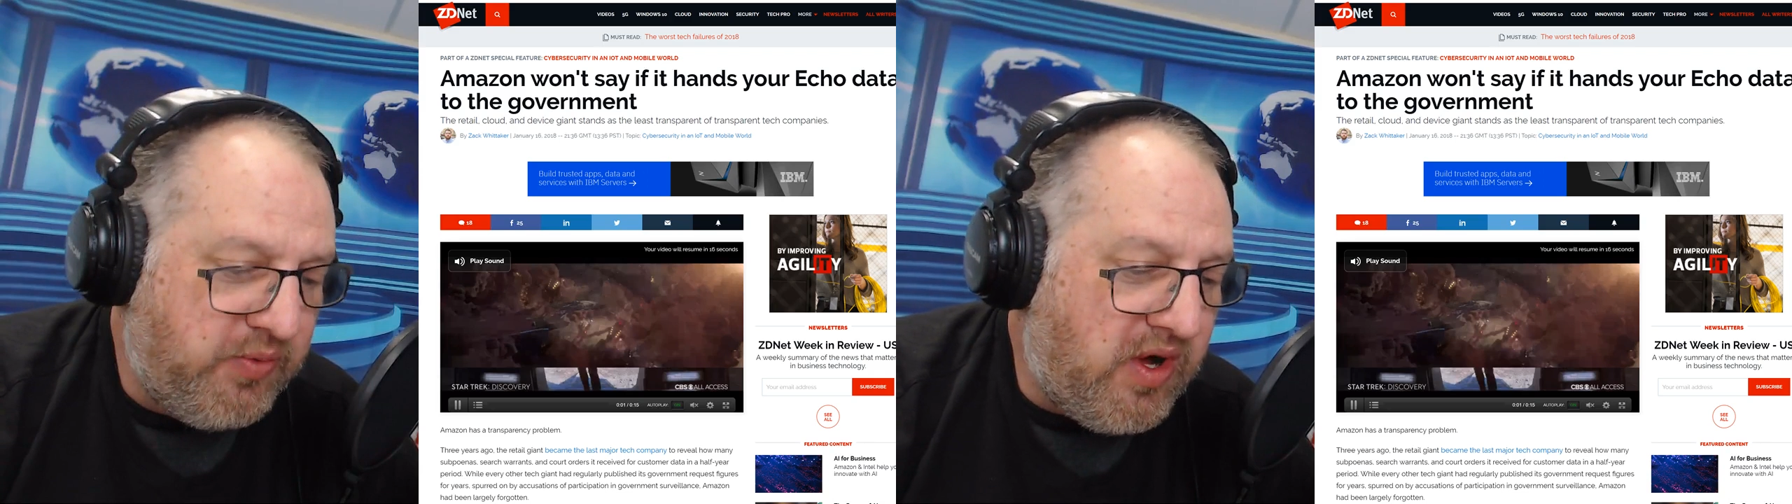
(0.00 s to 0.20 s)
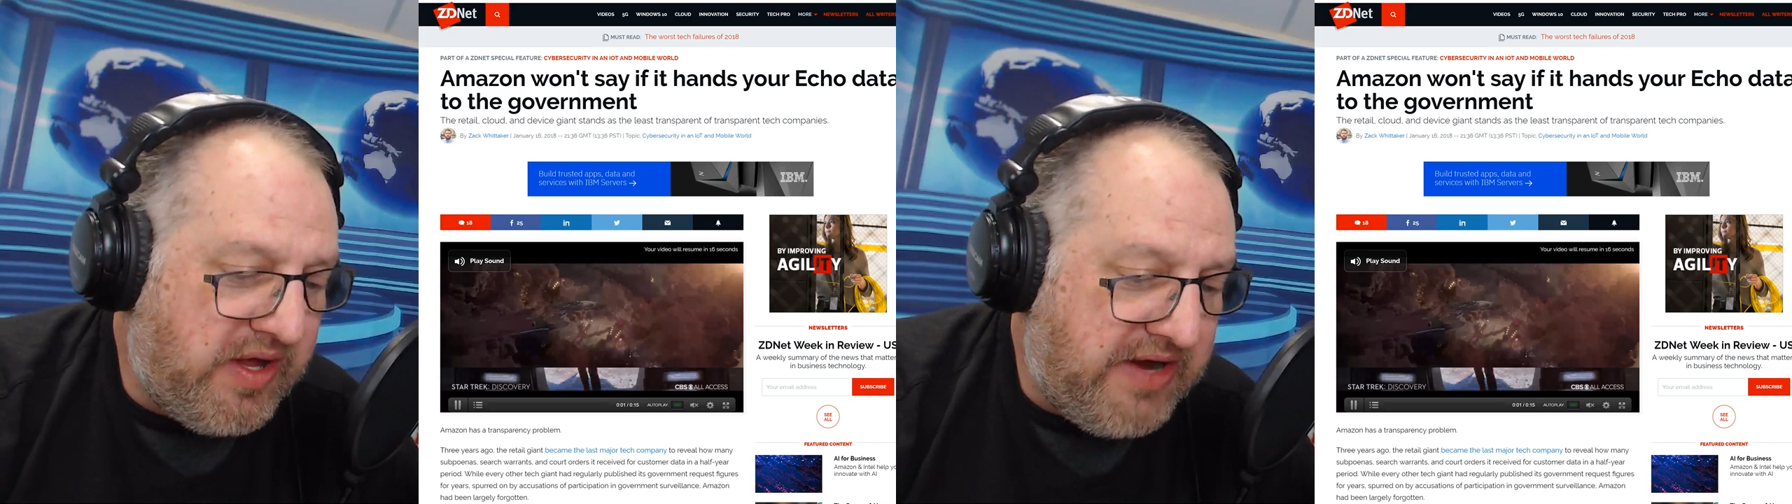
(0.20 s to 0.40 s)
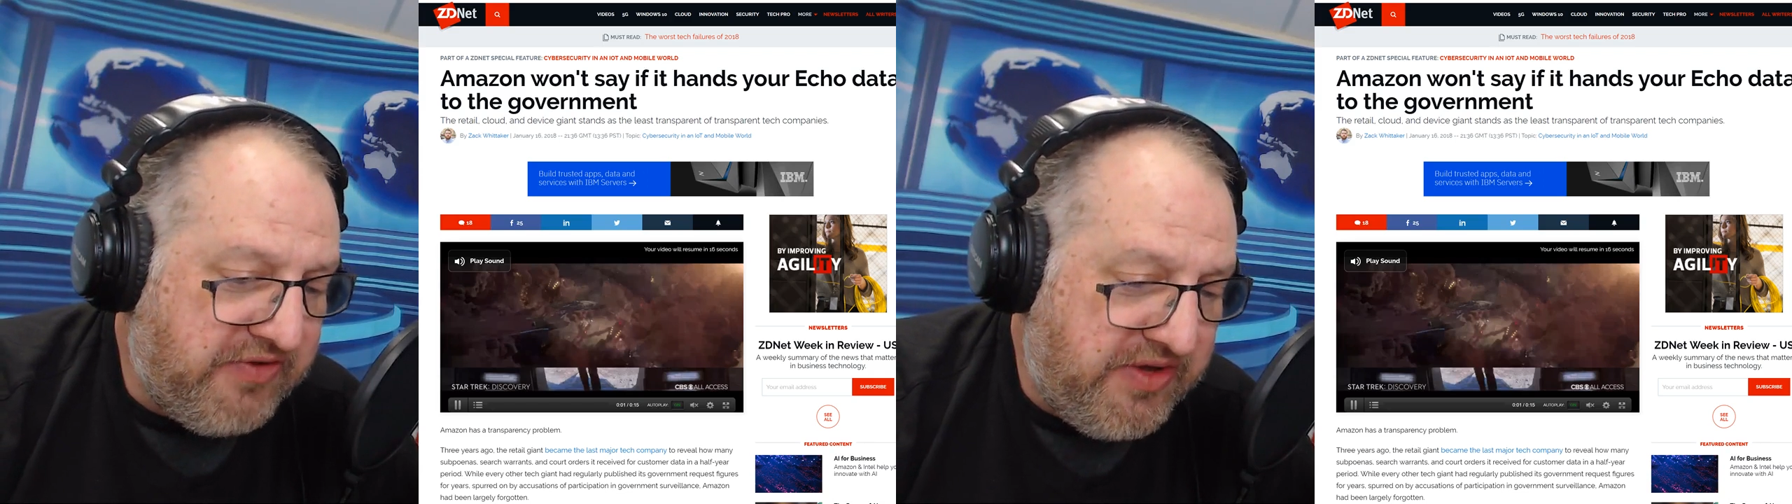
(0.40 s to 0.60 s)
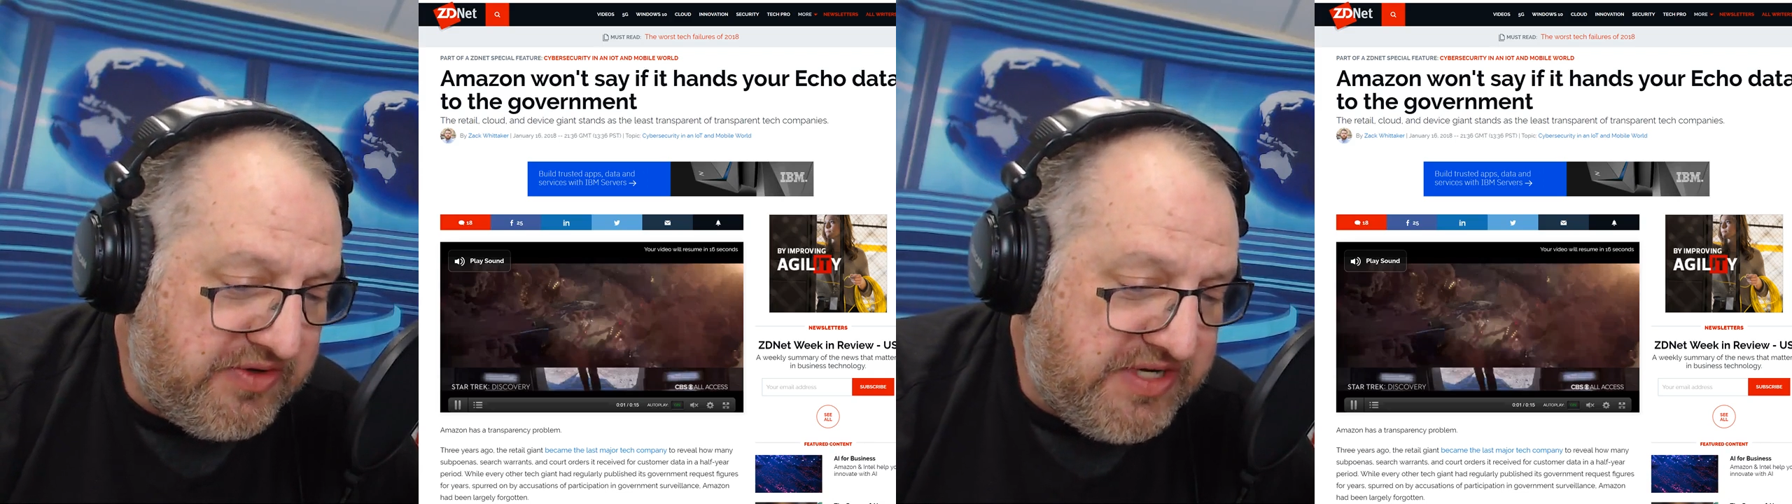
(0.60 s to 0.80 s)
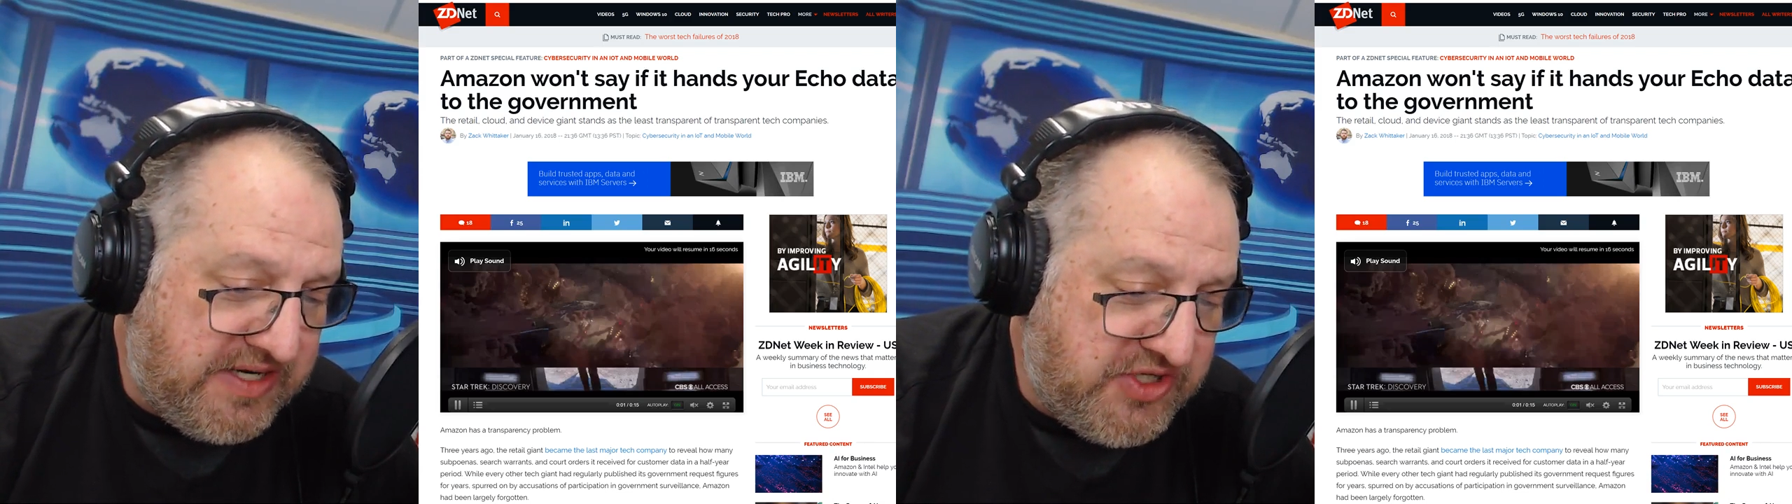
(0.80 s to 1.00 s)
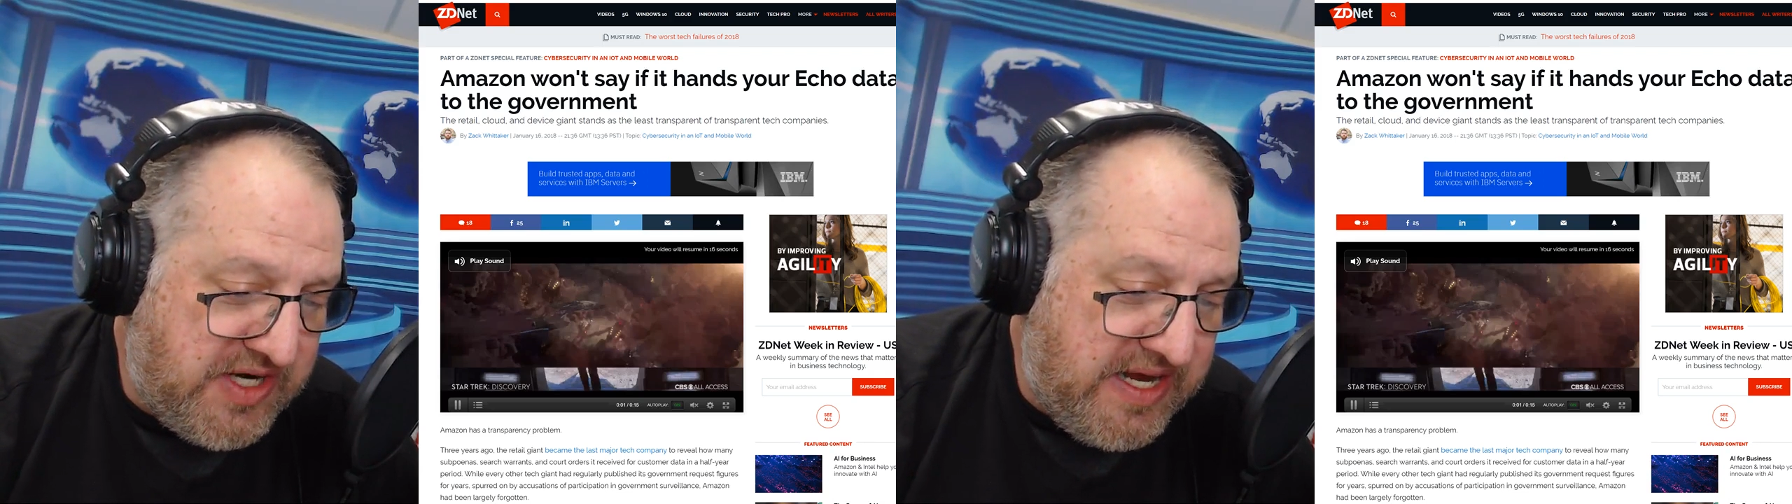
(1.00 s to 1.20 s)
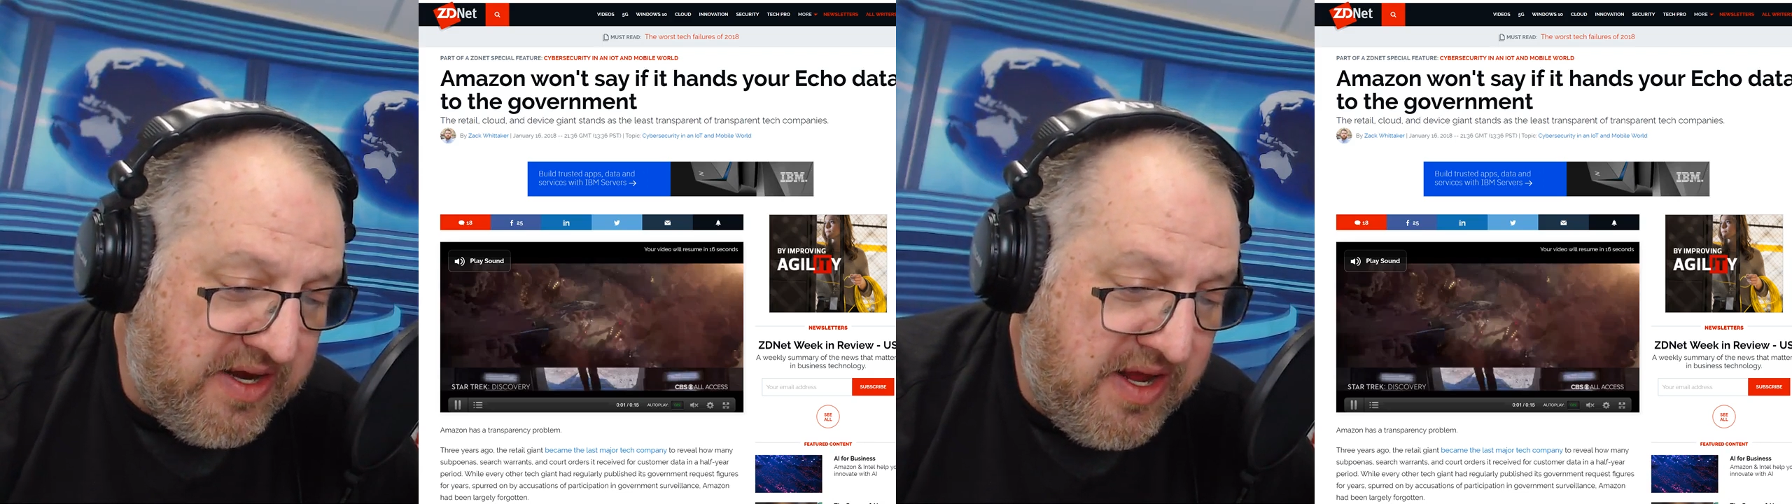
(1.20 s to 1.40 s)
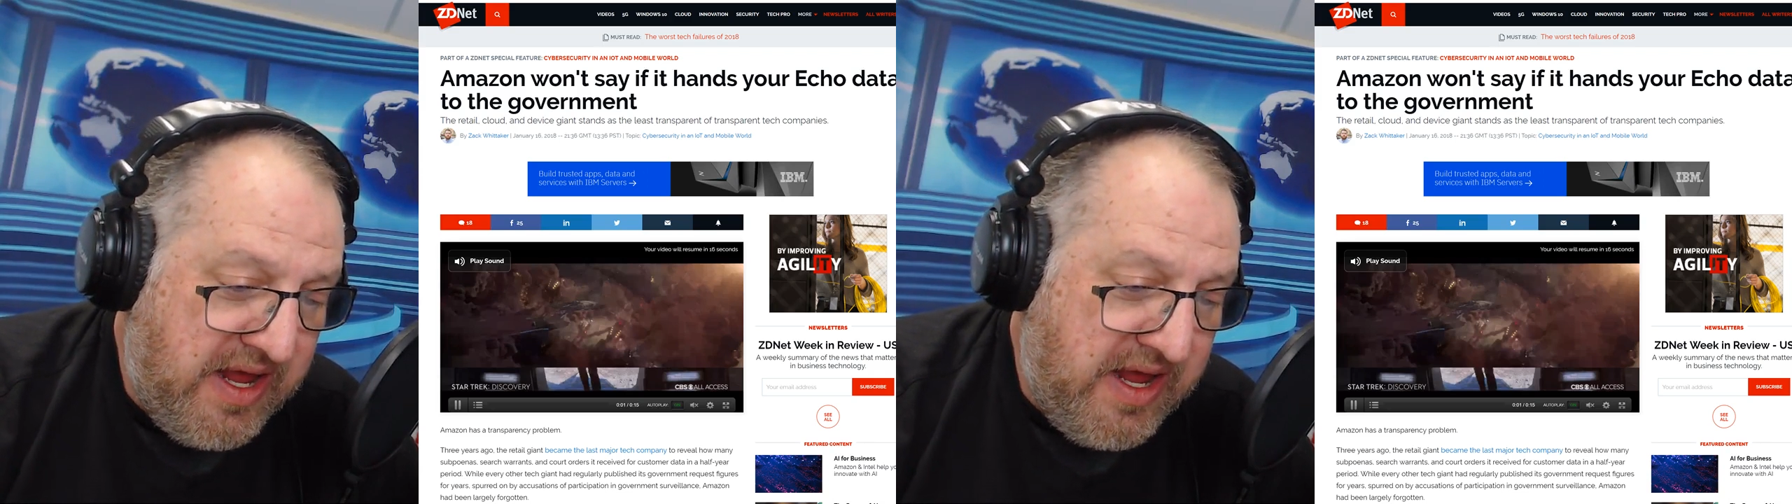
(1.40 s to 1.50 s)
While every other tech giant